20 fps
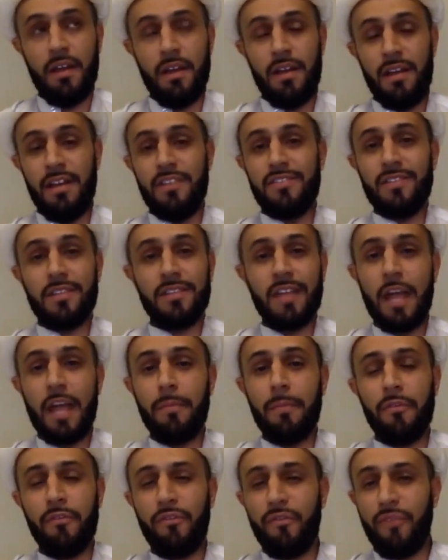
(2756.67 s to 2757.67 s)
is a type
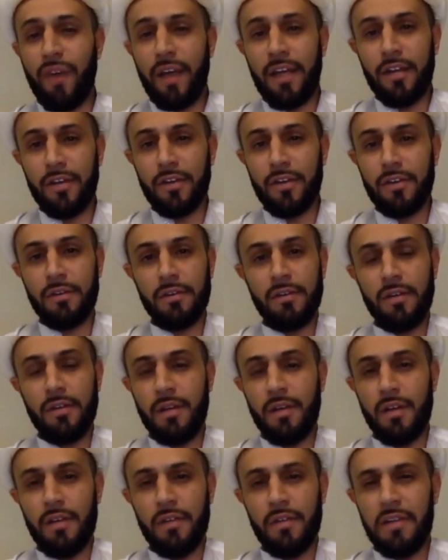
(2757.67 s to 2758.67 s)
of fire
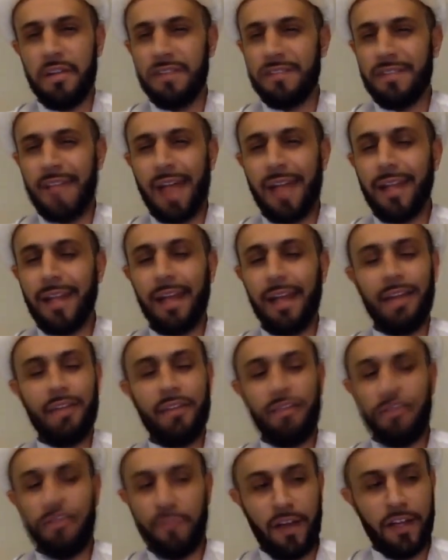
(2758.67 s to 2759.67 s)
that is not like
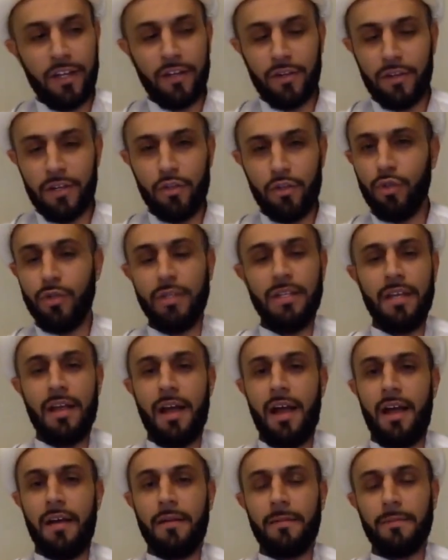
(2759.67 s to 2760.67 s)
the fire in
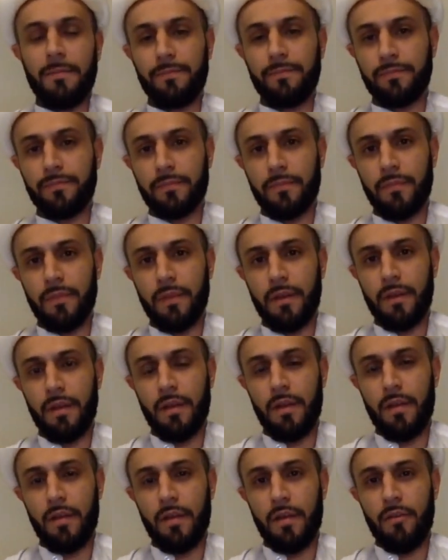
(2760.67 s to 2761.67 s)
dunya.
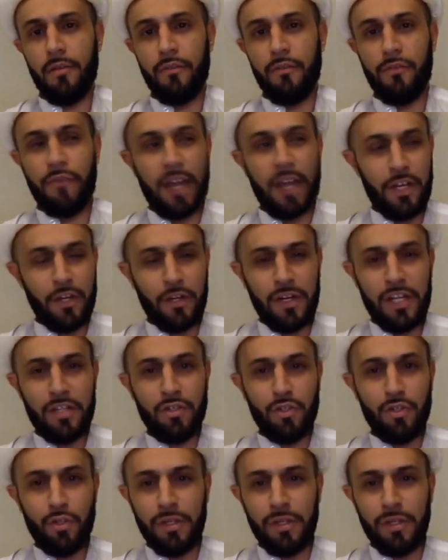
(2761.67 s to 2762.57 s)
Fire in